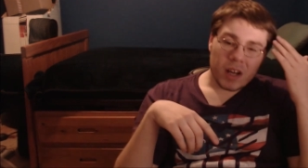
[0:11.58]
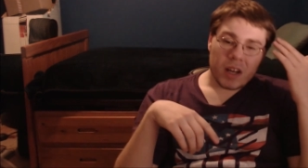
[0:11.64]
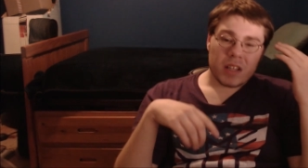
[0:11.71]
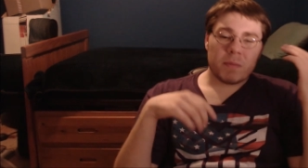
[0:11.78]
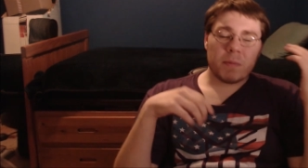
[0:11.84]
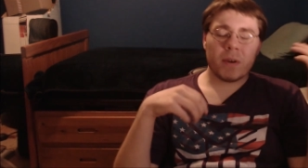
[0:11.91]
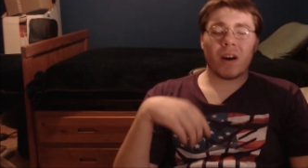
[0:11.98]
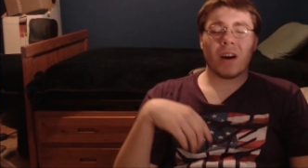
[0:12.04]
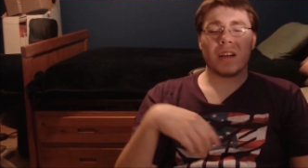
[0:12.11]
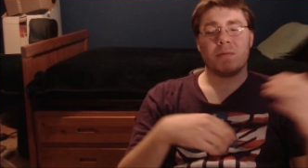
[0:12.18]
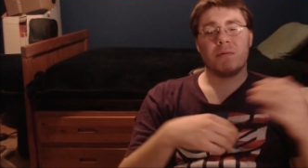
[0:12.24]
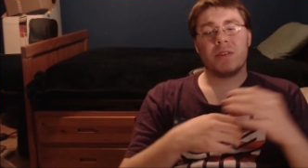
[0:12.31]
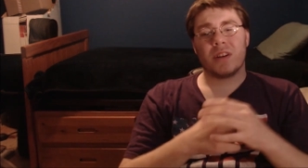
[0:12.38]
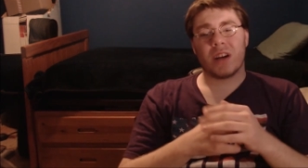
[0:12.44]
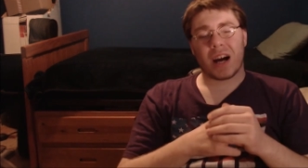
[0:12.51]
to be honest
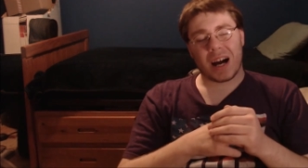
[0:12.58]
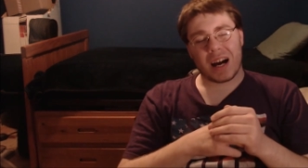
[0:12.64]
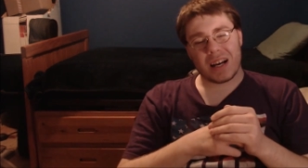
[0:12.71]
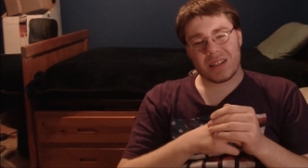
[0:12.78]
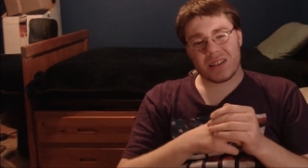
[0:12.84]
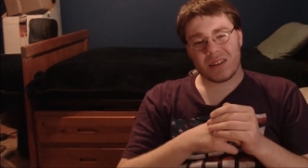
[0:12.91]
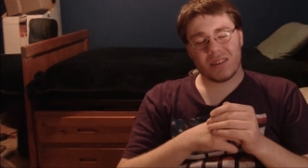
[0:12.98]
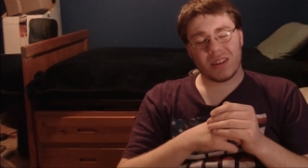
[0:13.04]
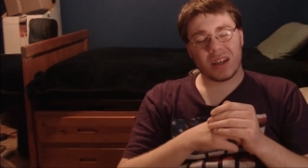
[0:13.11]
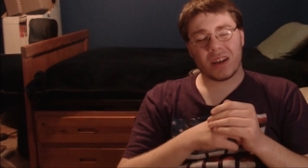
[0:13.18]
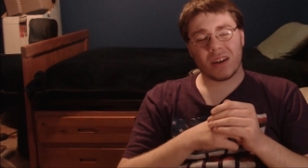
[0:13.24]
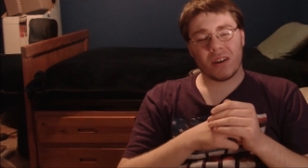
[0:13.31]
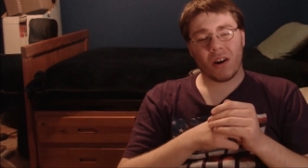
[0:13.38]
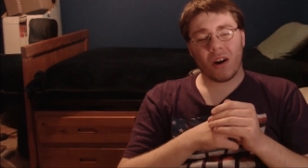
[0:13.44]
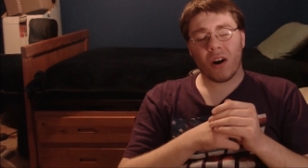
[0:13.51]
with you guys, like,
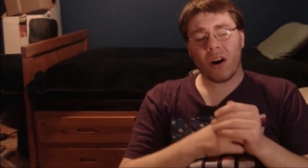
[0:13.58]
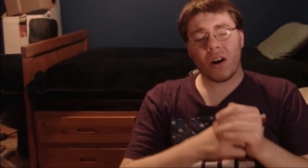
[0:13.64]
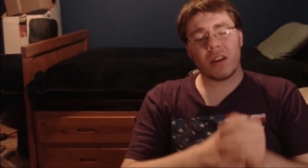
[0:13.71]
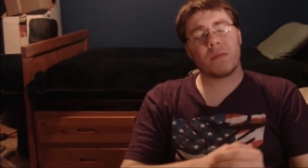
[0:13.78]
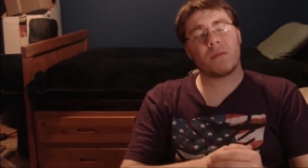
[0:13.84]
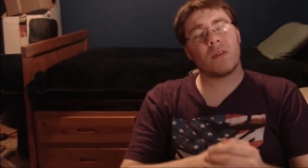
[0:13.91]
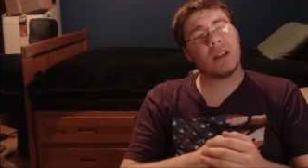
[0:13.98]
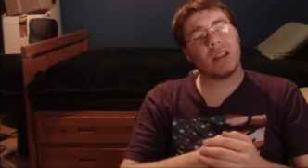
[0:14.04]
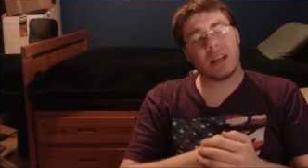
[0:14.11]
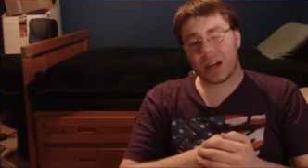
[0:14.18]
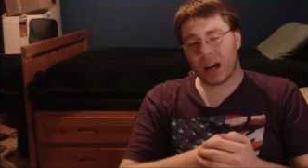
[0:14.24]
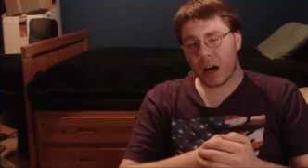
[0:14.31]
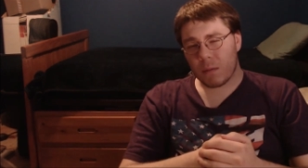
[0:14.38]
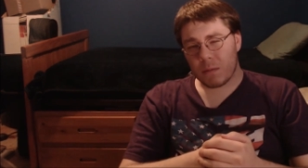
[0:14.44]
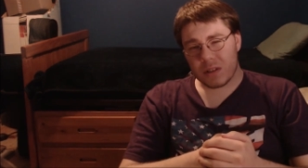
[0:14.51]
all the friendly
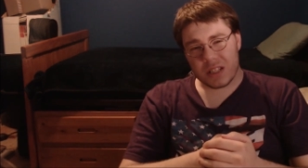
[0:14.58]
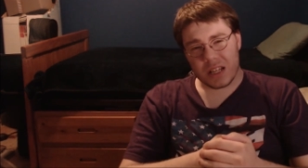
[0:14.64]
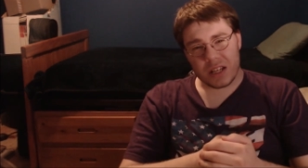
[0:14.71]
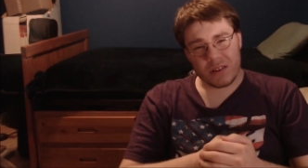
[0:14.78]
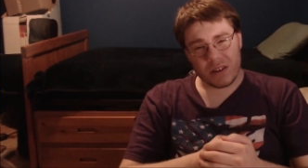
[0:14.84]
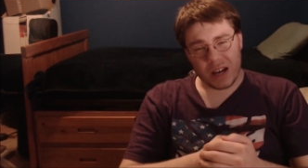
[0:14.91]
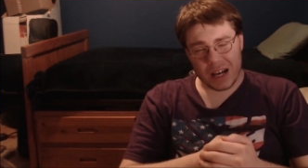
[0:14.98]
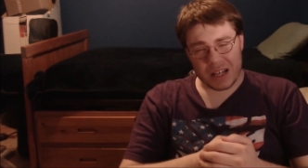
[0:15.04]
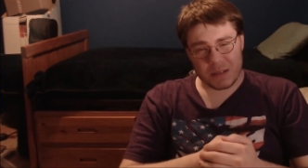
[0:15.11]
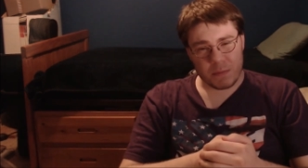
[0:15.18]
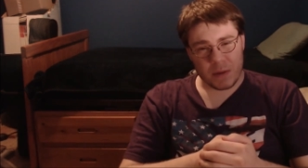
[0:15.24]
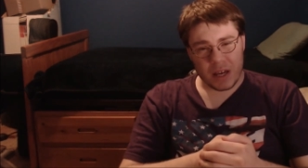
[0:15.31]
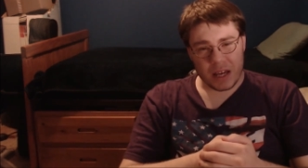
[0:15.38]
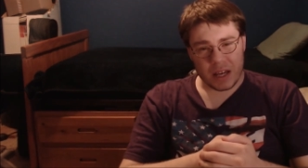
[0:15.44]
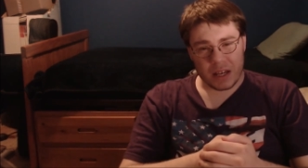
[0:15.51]
comments that you guys
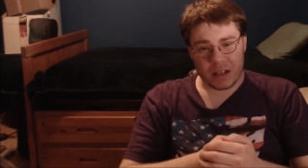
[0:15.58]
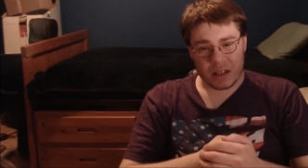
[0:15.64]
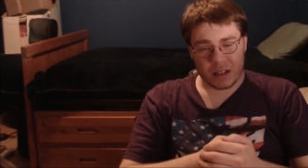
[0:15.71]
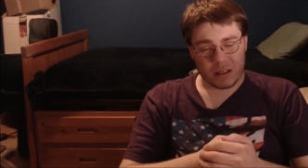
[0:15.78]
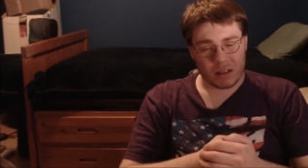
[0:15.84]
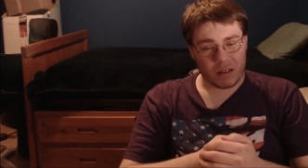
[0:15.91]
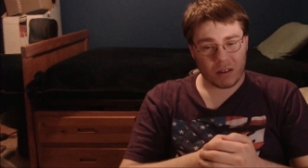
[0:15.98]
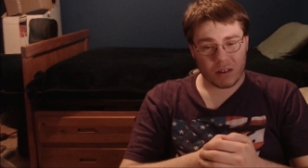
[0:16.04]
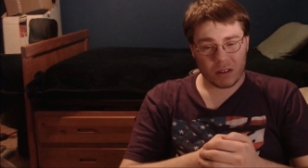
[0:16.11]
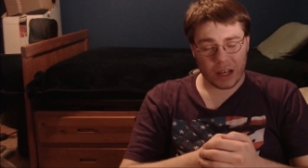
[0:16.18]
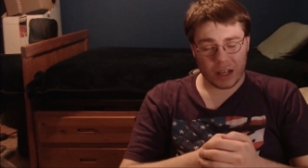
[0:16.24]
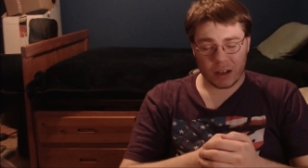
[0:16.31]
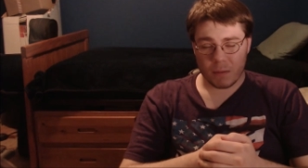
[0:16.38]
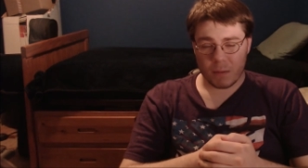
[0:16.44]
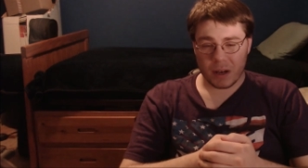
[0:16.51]
made,
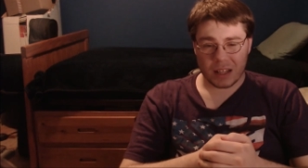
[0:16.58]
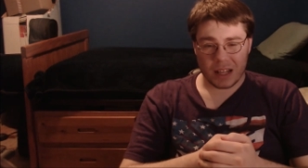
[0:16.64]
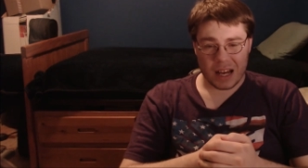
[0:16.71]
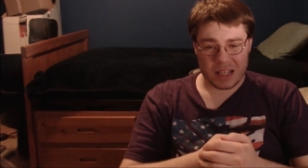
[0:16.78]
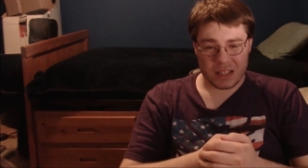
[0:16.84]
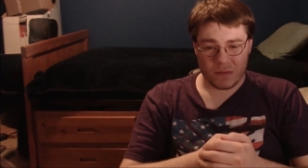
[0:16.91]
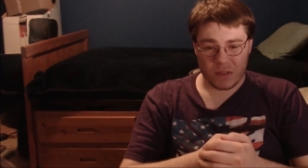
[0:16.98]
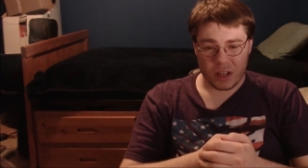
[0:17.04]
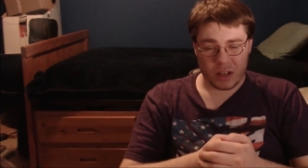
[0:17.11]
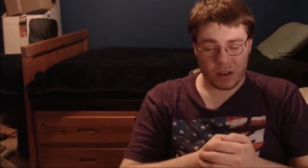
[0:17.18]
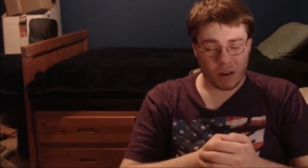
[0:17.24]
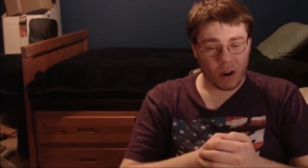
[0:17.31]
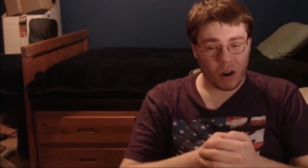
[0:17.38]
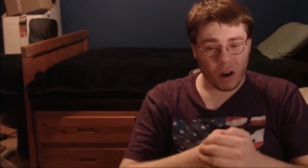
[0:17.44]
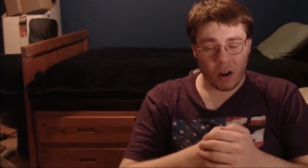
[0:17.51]
like on my last video,
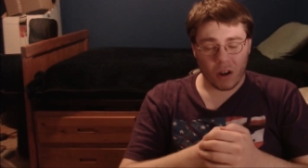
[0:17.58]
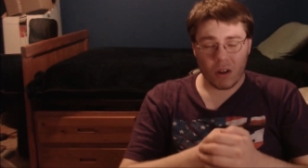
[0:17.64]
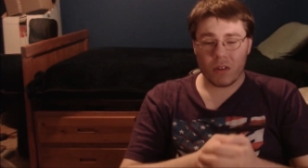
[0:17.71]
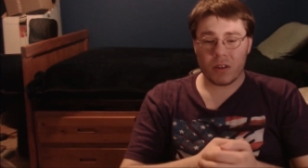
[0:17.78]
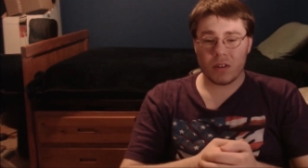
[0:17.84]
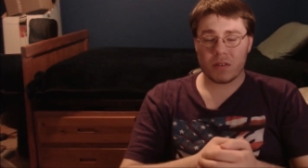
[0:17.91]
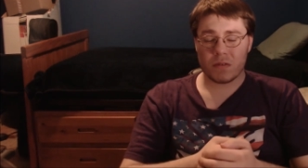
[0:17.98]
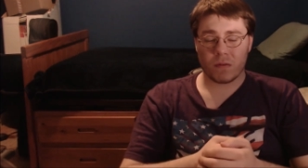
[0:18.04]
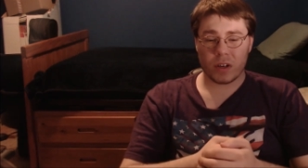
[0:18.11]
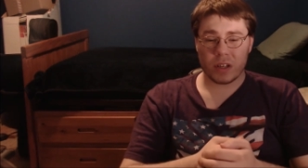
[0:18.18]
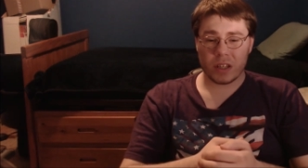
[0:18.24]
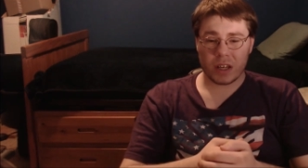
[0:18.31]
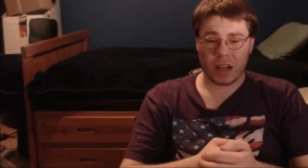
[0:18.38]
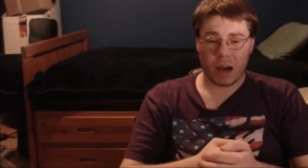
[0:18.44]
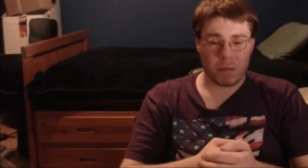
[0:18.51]
all those friendly
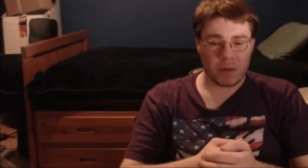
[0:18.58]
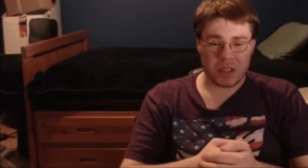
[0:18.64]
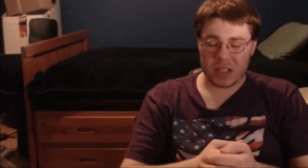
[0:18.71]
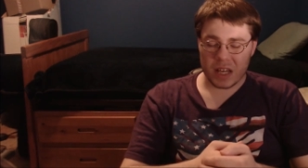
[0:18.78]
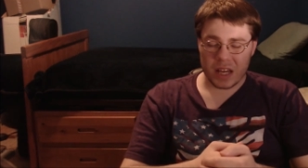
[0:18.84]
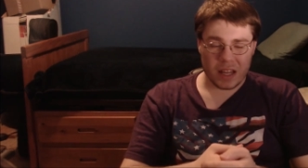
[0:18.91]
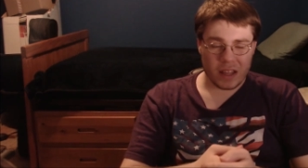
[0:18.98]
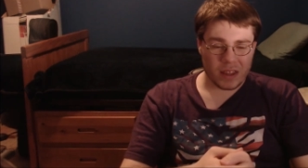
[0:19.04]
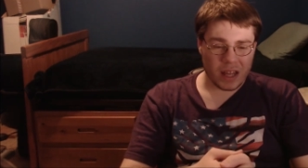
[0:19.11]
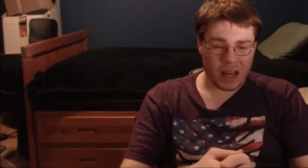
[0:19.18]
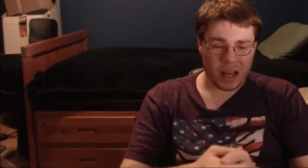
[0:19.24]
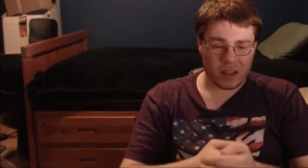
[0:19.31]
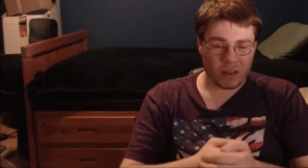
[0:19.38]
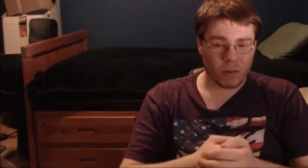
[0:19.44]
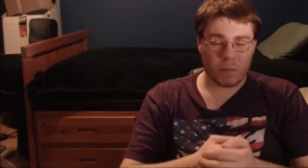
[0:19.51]
comments saying
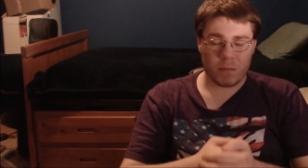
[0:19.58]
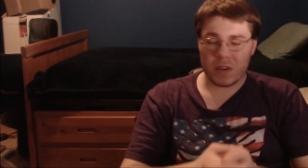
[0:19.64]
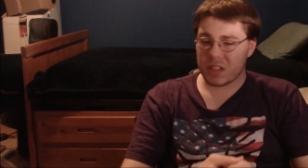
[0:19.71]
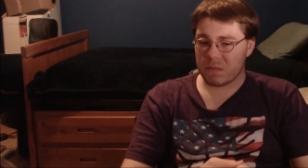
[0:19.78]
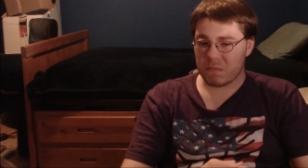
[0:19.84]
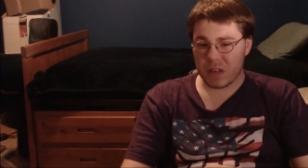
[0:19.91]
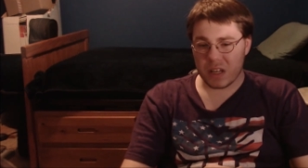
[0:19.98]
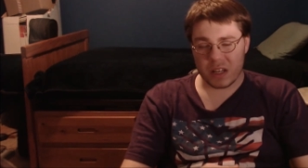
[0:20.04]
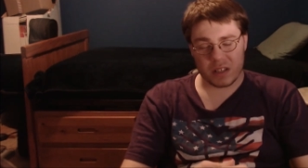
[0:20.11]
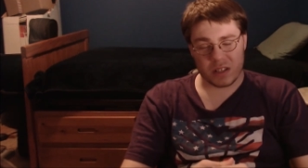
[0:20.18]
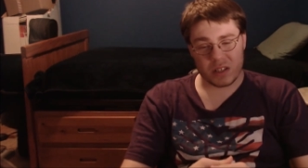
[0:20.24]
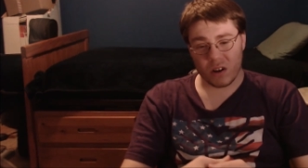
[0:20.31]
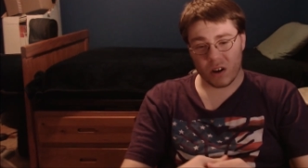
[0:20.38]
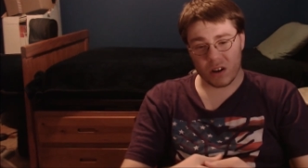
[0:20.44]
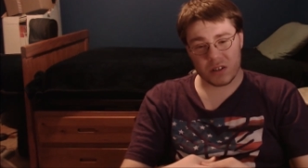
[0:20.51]
that you'll miss me and
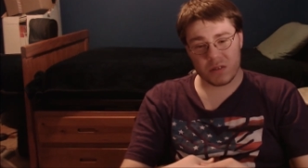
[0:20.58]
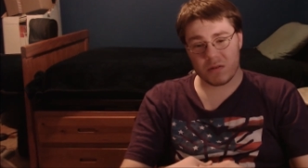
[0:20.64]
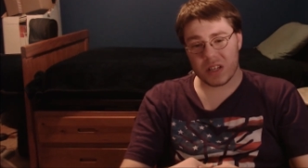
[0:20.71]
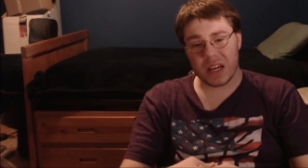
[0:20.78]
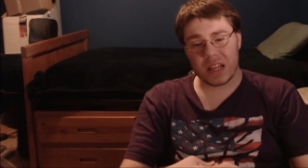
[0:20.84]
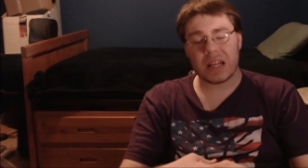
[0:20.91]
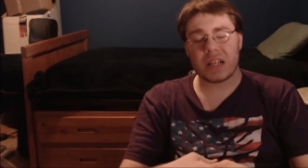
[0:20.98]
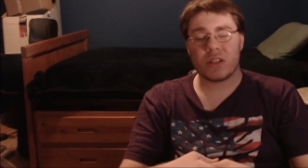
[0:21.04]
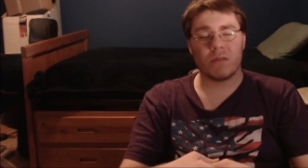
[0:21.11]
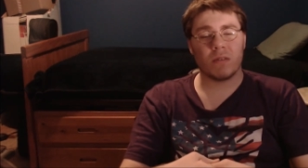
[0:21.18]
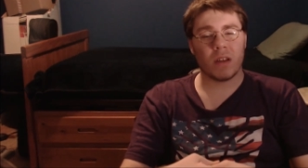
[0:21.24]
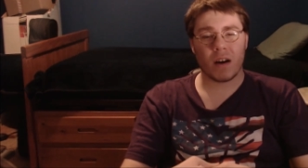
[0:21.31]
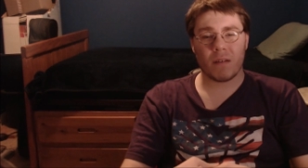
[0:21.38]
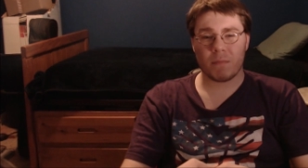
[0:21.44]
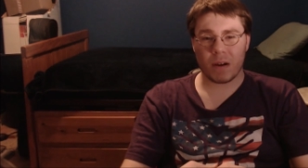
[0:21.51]
also saying that you
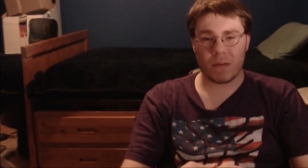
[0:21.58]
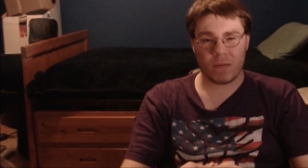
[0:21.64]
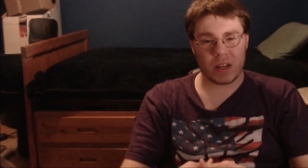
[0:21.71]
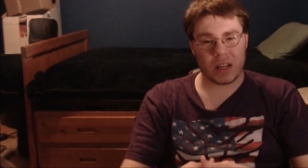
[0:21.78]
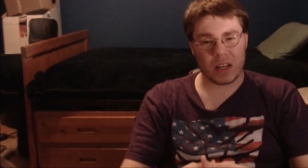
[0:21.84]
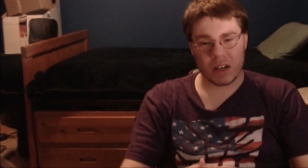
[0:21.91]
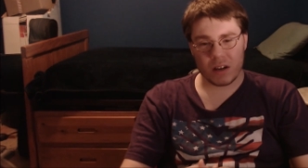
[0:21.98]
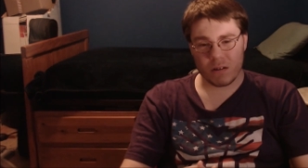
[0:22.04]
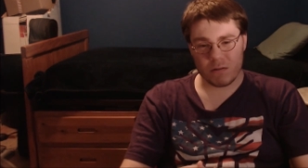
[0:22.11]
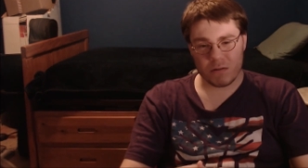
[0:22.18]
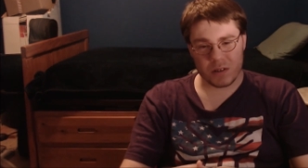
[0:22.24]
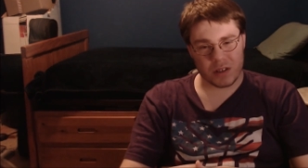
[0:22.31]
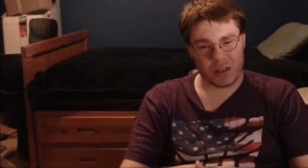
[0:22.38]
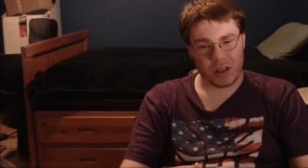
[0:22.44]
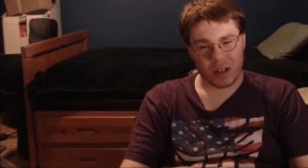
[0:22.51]
love my videos,